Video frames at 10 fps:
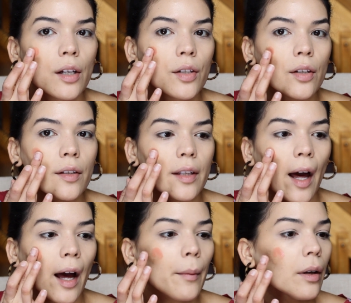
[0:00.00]
Just
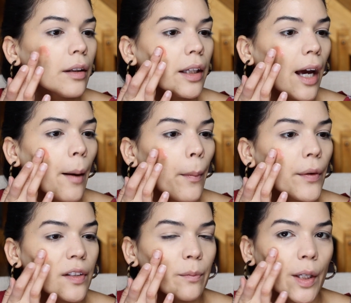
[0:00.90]
dab on the
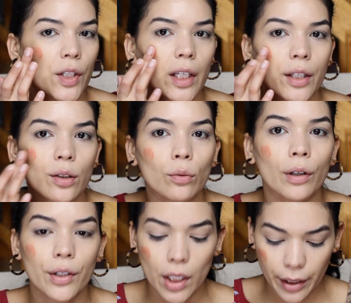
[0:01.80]
apples of my cheek. I do
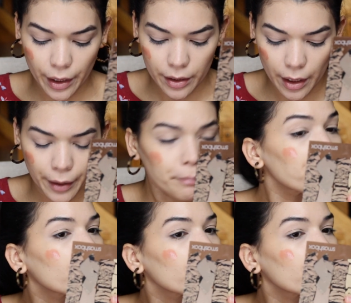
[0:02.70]
one cheek at a time.